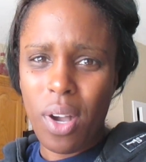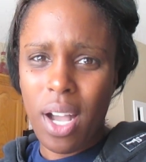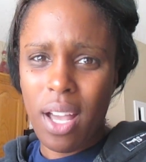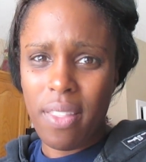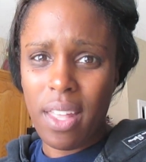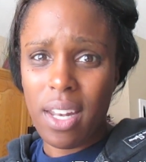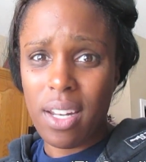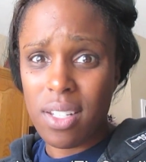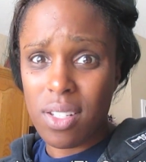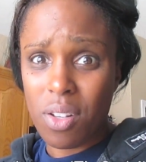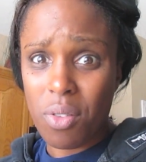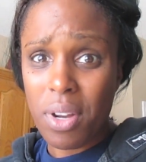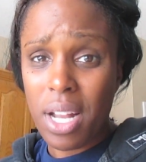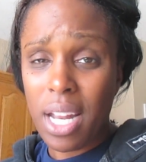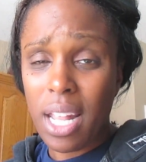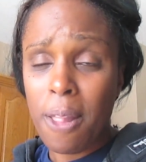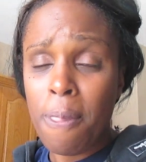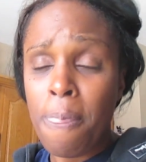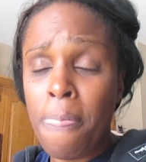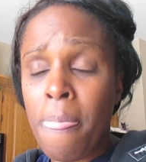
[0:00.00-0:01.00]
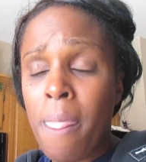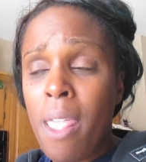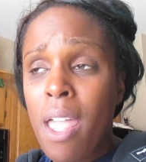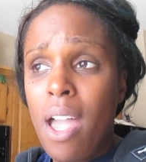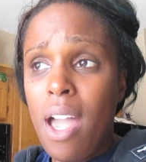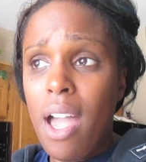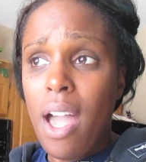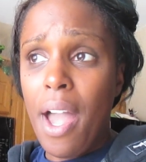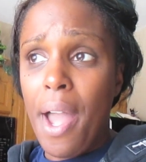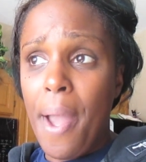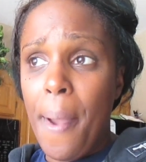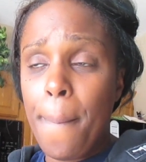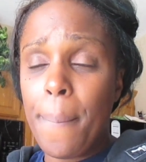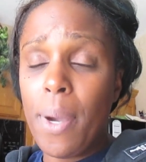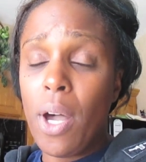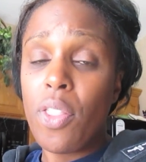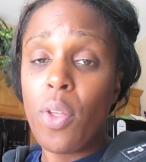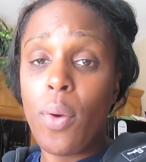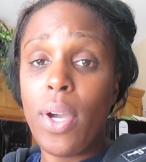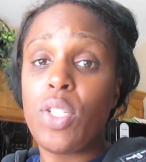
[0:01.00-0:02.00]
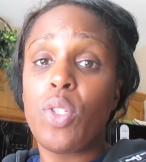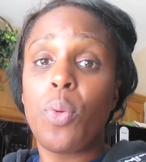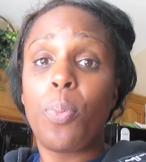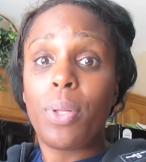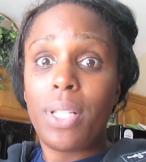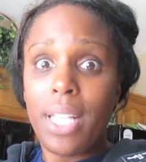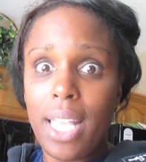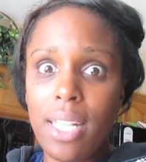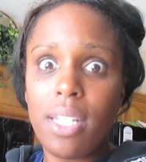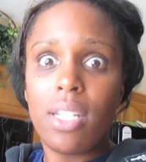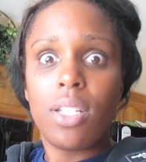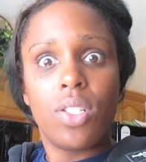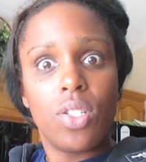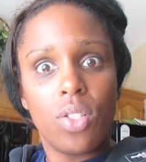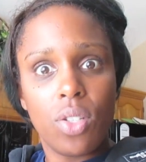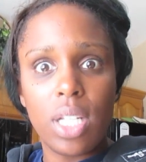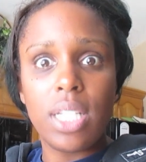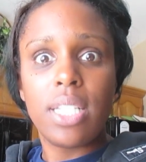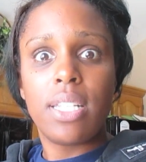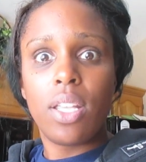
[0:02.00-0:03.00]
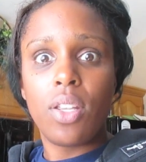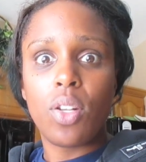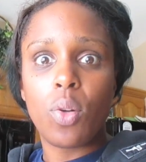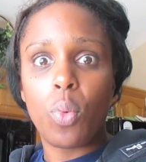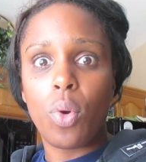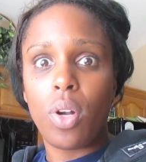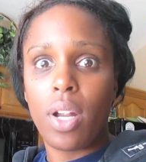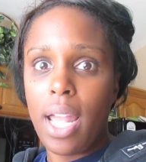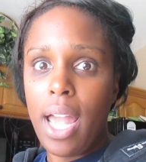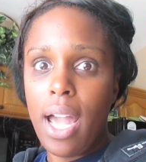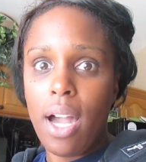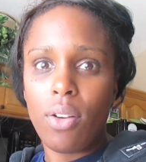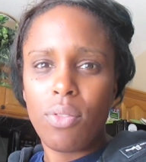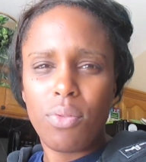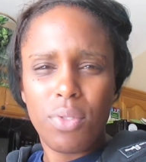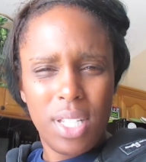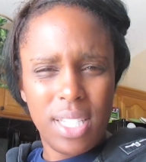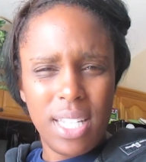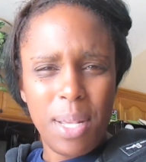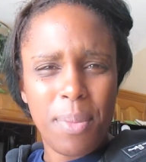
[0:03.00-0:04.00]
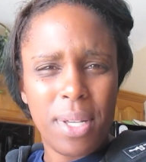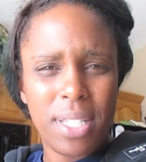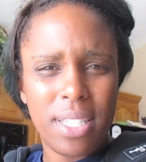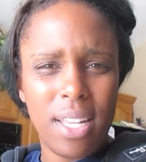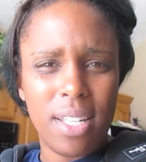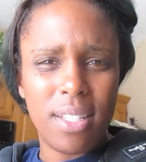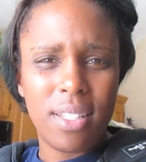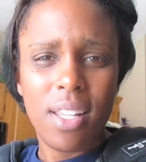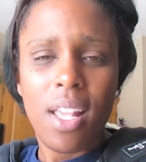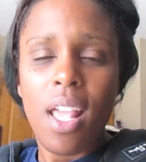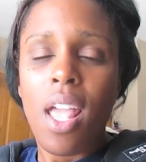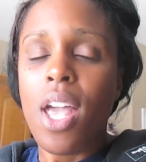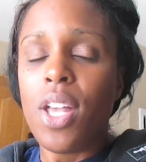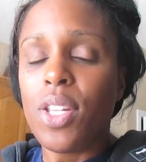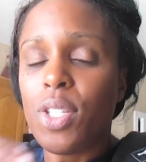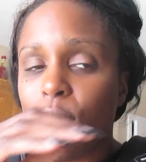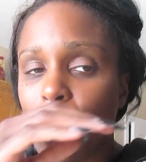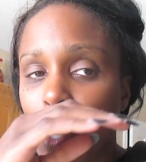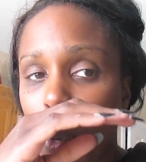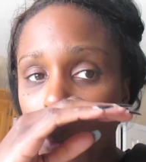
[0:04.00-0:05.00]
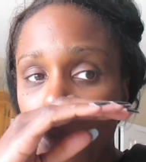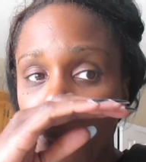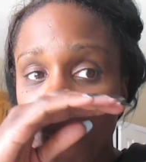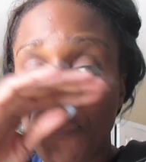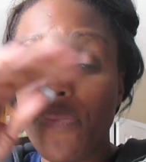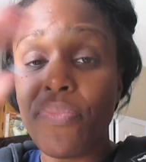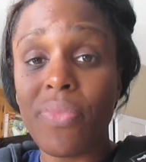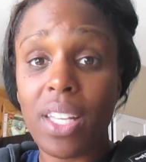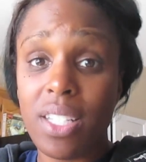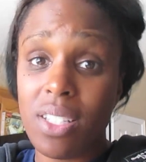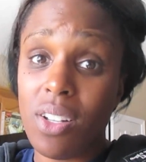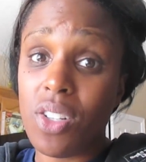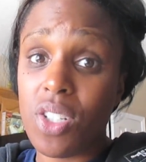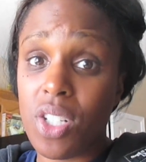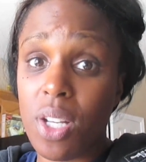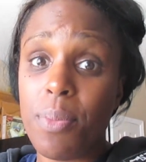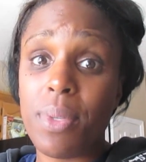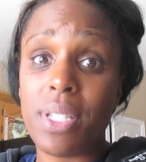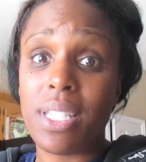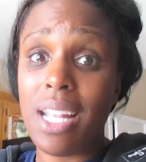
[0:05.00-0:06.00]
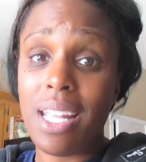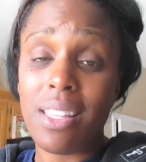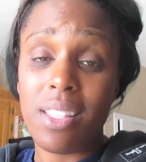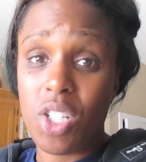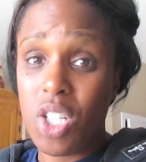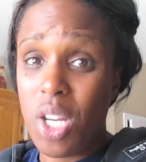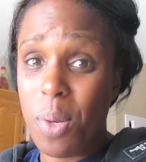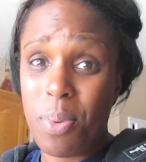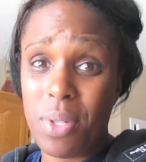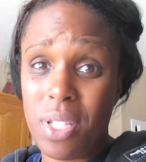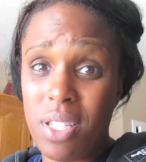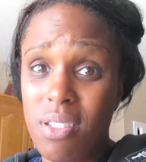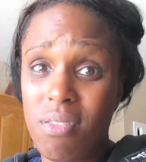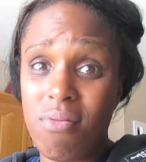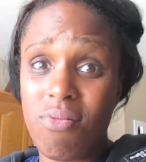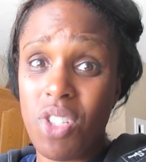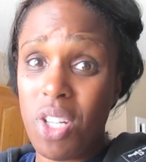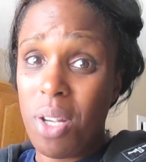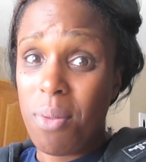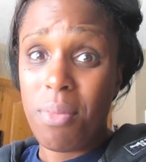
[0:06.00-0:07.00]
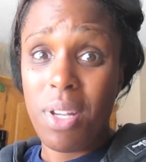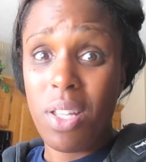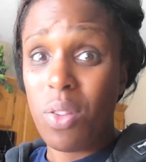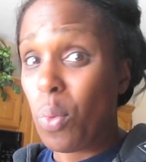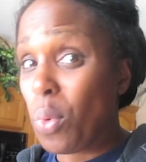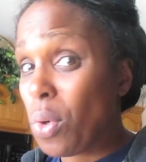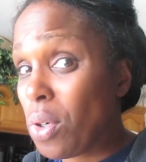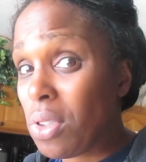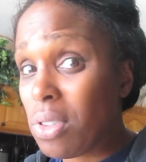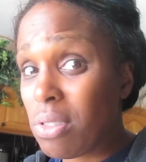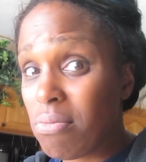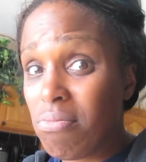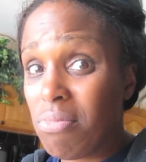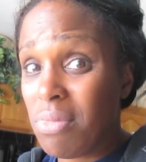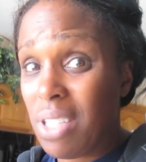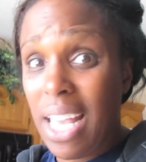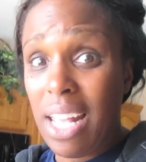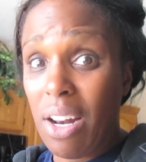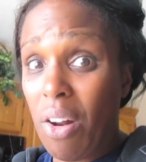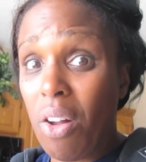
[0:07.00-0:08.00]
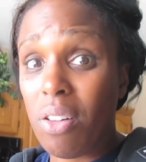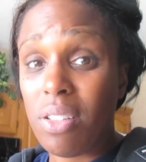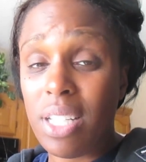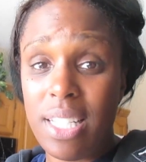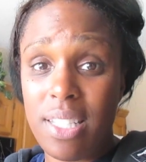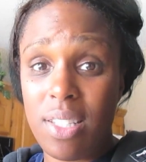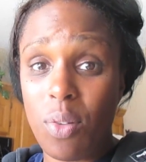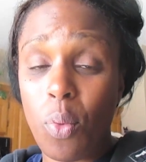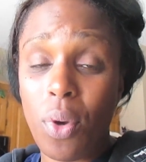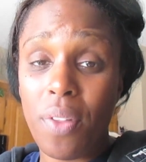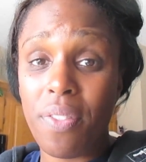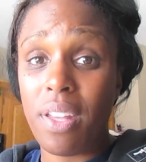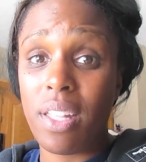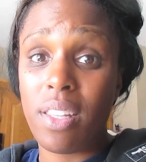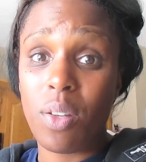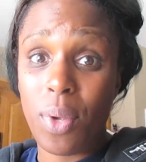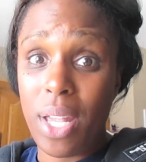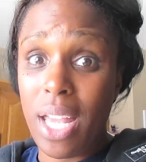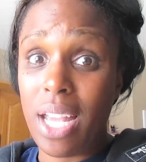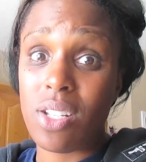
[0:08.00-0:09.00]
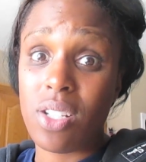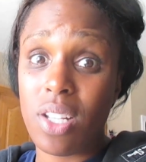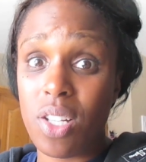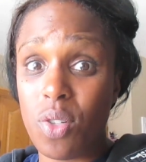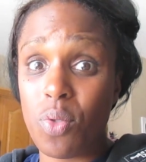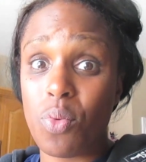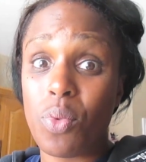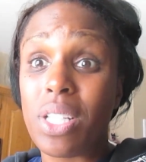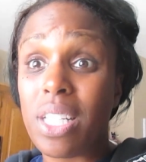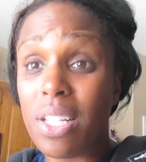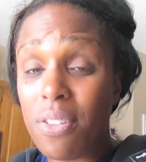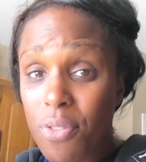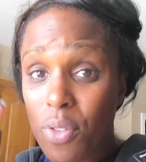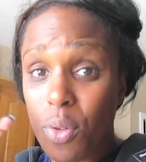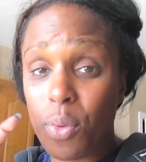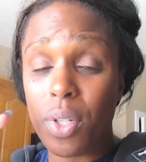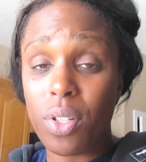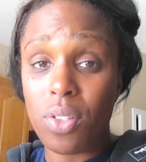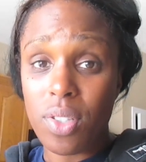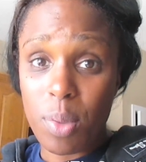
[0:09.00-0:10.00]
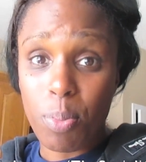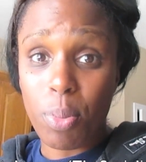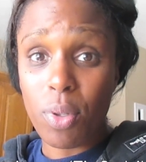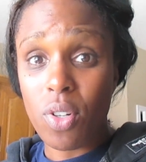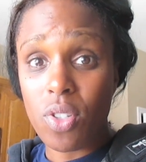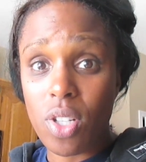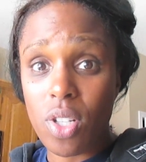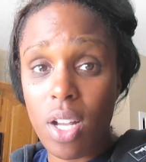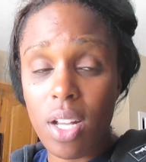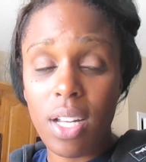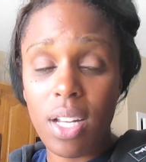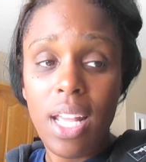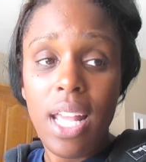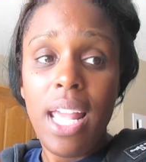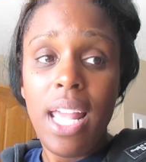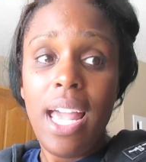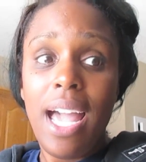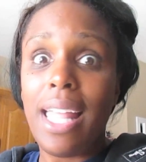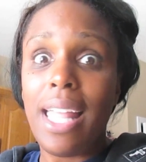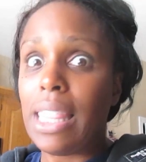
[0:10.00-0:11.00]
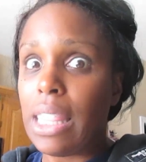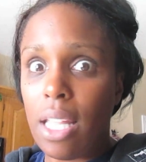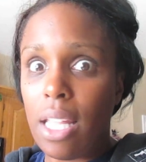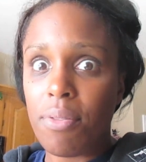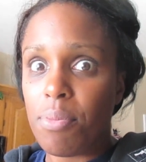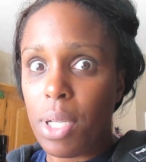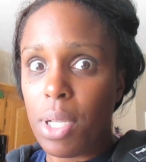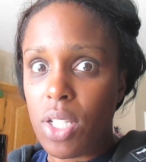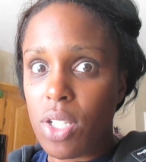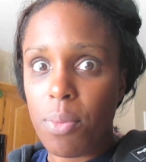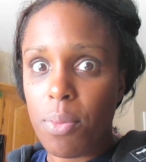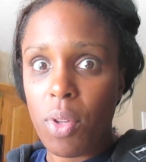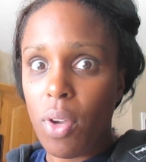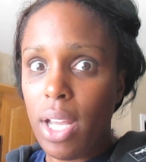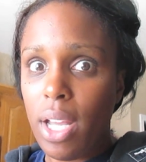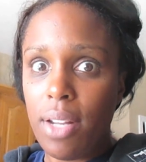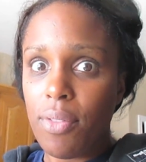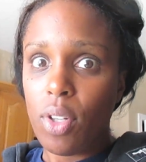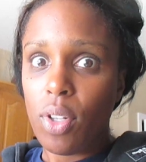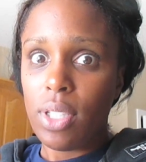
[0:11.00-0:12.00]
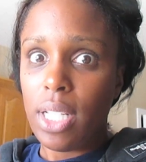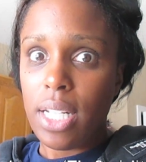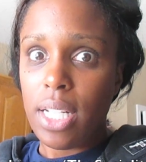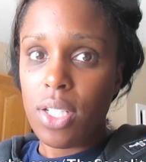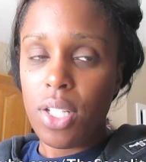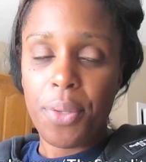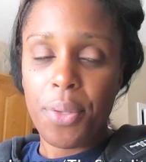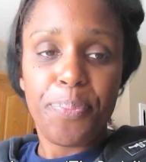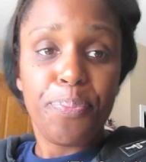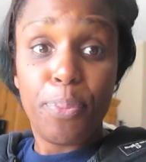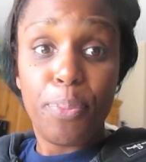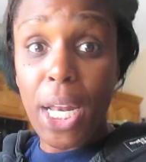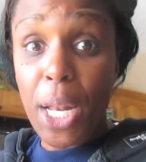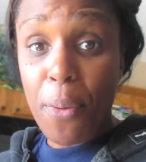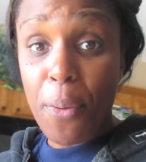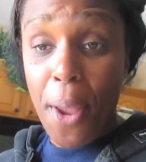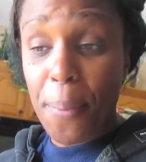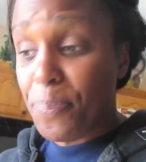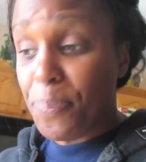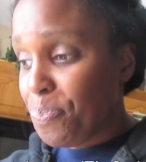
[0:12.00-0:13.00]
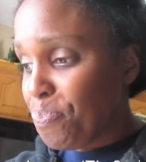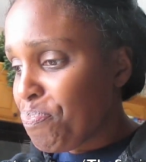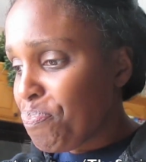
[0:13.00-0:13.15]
how that is already. Um, although I do plan to continue to work out. Does that make sense? So, because our gym is not the cheapest gym in the world at all. It's the one thing that we actually do really for real splurge on. I love my gym though. I even go a lie to you. But anyway,